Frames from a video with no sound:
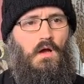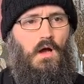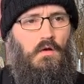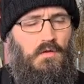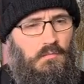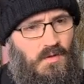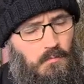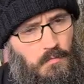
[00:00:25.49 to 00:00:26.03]
I
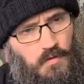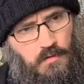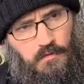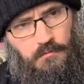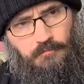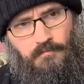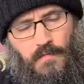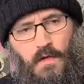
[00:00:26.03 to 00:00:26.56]

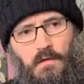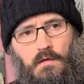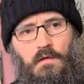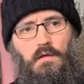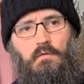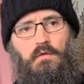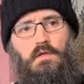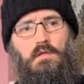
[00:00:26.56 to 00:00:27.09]
remember
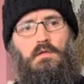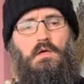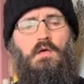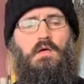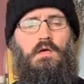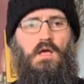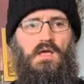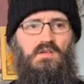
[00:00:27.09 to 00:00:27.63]
going
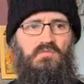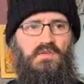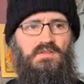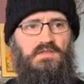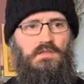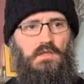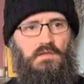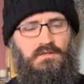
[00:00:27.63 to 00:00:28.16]
and
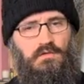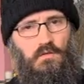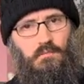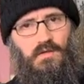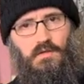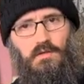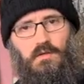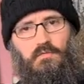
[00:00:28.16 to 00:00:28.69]
visiting so
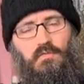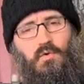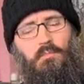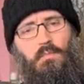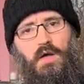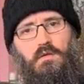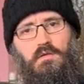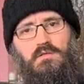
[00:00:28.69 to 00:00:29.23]
many of your
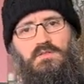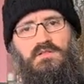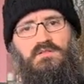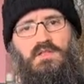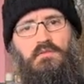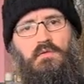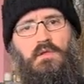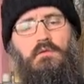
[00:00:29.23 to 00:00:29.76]
parishes,
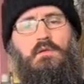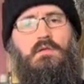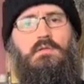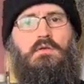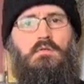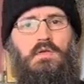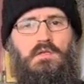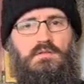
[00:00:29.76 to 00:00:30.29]
giving
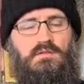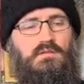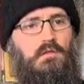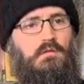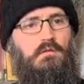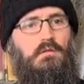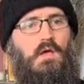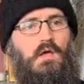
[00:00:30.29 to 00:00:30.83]
retreats
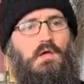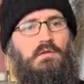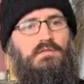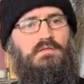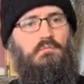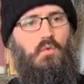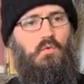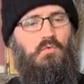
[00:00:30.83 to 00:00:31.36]
and
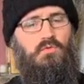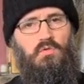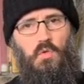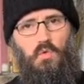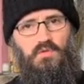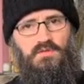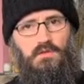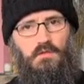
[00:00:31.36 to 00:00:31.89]
small
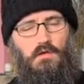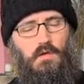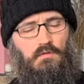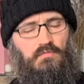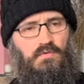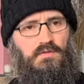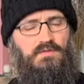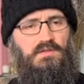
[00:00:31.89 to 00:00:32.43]
talks and
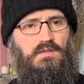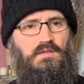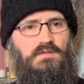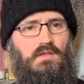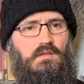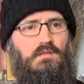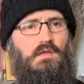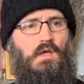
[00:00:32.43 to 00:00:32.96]
conferences.
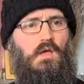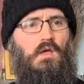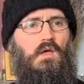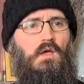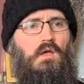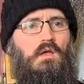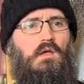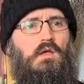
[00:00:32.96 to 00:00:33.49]
And
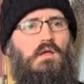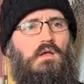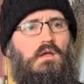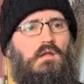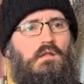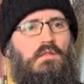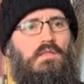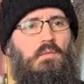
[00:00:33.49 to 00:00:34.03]

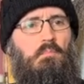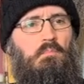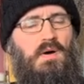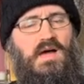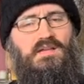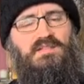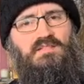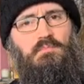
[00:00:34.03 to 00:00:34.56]
the
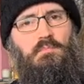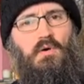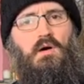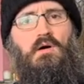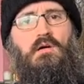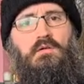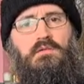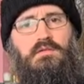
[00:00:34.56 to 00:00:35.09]
best
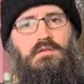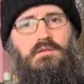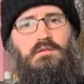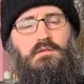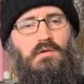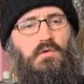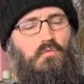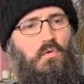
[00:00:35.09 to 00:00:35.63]
part
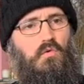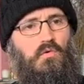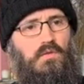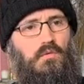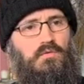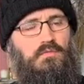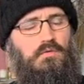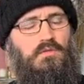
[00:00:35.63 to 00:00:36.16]
of all
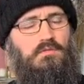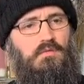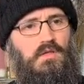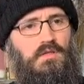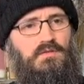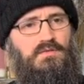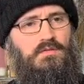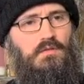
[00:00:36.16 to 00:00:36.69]
those
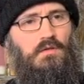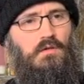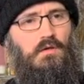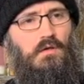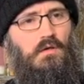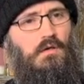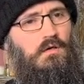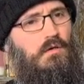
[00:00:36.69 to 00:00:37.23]
retreats
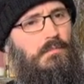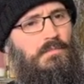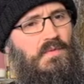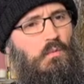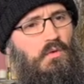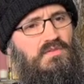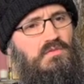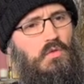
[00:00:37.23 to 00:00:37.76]

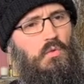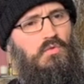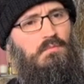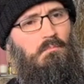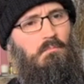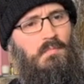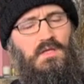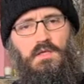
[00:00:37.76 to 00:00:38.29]
was not
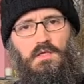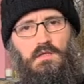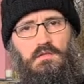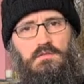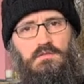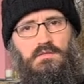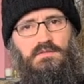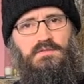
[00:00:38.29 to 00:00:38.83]
me
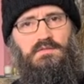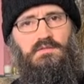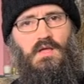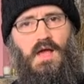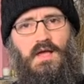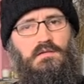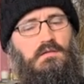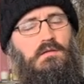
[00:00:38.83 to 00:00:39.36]
just
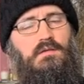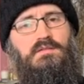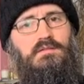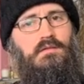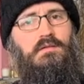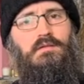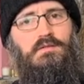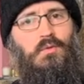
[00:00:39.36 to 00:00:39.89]

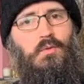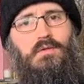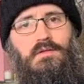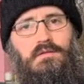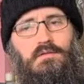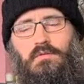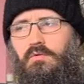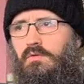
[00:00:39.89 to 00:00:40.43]
endlessly
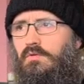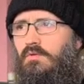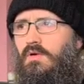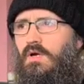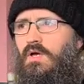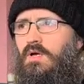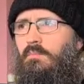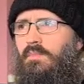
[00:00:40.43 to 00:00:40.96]
talking to you,
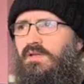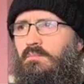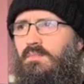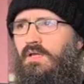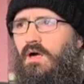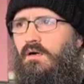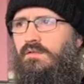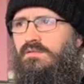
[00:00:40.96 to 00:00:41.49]
but
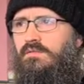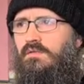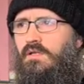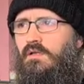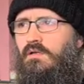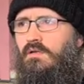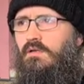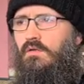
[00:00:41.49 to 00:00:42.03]
me
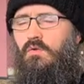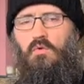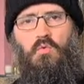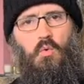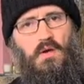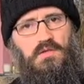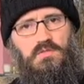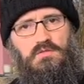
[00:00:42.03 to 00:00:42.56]
answering your
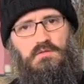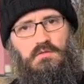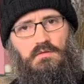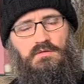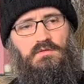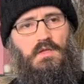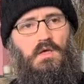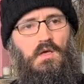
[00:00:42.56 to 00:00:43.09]

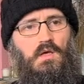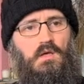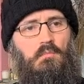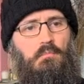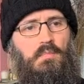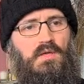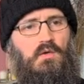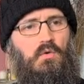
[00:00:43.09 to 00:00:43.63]
questions,
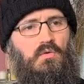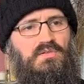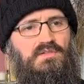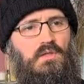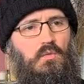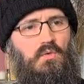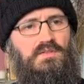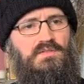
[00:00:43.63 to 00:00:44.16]
because
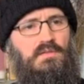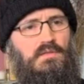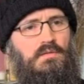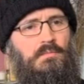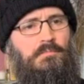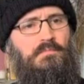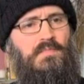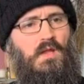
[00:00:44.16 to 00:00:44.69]
there was a
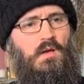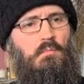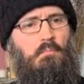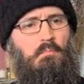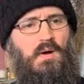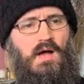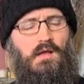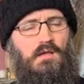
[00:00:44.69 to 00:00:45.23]

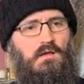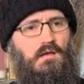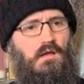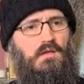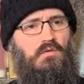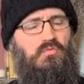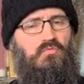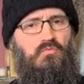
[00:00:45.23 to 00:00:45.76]
back
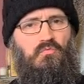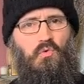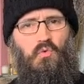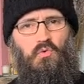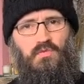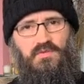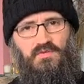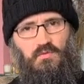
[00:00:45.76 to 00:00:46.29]
and
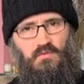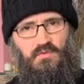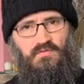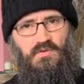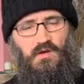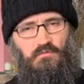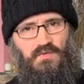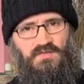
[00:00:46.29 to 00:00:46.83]
forth sort of
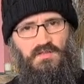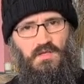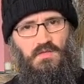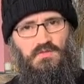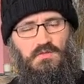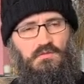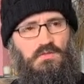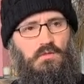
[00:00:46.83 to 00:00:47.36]

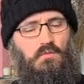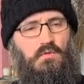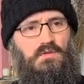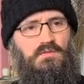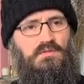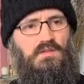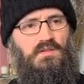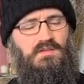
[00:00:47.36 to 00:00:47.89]
conversation that
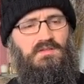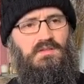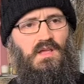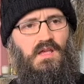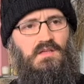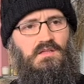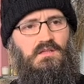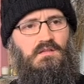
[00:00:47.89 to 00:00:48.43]
was
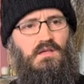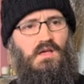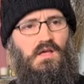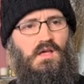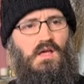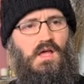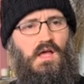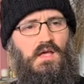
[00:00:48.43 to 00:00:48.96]
initiated.
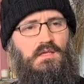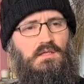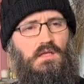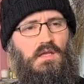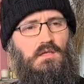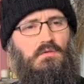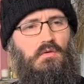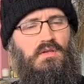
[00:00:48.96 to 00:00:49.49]
And
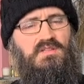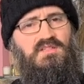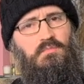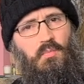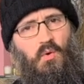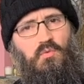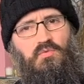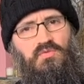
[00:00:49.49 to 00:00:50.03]
in
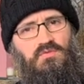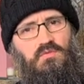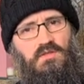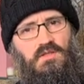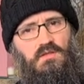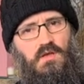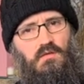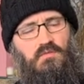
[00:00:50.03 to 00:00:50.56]
response to
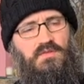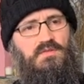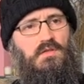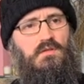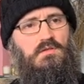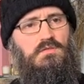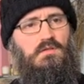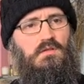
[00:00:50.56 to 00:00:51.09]
that
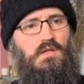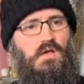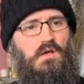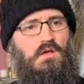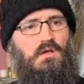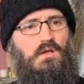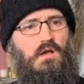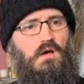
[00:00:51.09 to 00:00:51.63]
conversation,
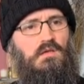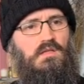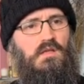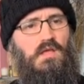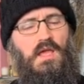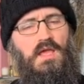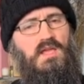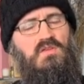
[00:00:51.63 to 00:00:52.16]
God
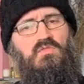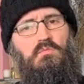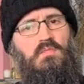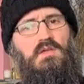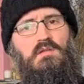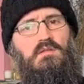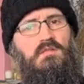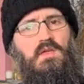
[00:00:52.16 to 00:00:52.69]
gave
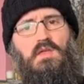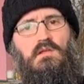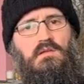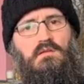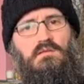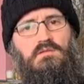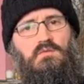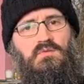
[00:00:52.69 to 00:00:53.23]
me
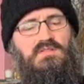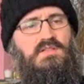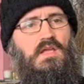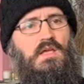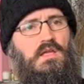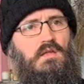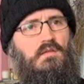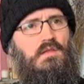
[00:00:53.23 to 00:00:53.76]
things to
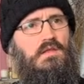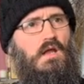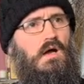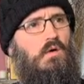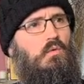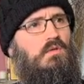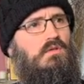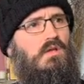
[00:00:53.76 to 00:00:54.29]
say that I
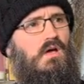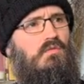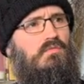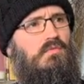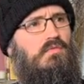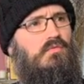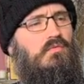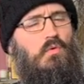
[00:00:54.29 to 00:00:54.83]
wouldn't have
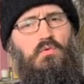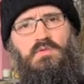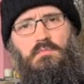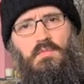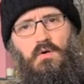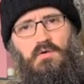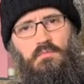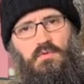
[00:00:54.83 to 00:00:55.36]
thought
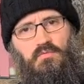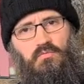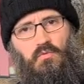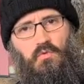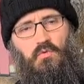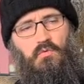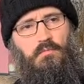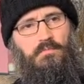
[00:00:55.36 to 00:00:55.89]
about
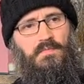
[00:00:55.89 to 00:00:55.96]
before.